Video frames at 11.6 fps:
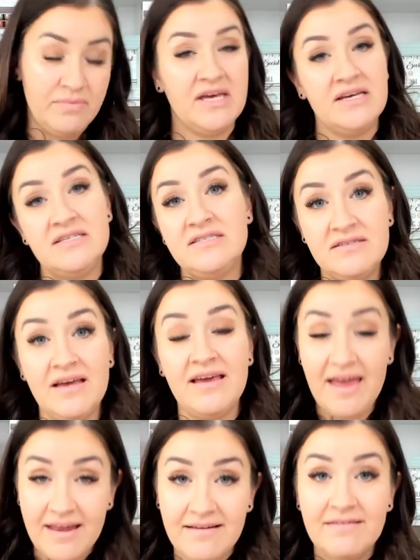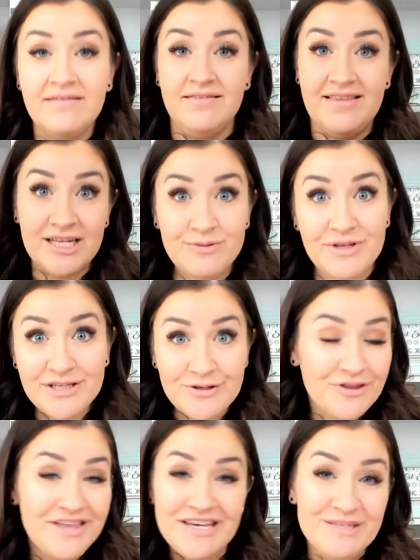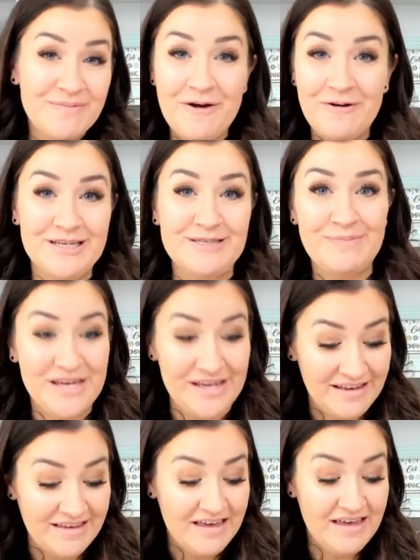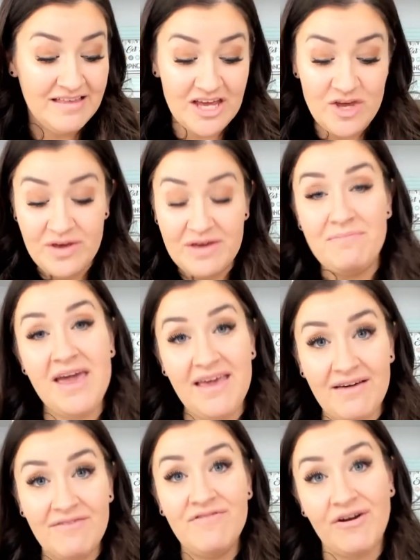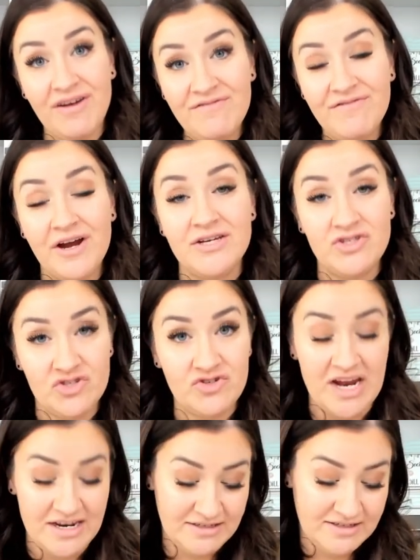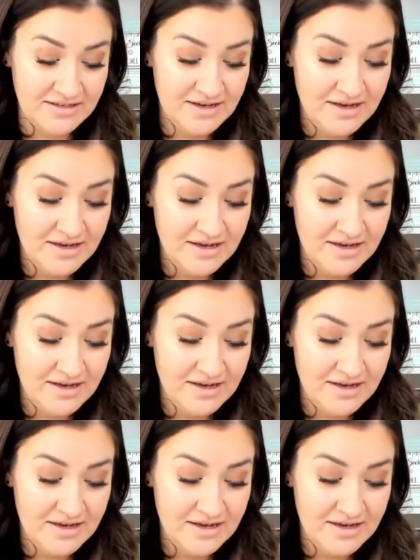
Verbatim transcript: because again, that's what this whole thing is about, is being that you can make it very, very straight.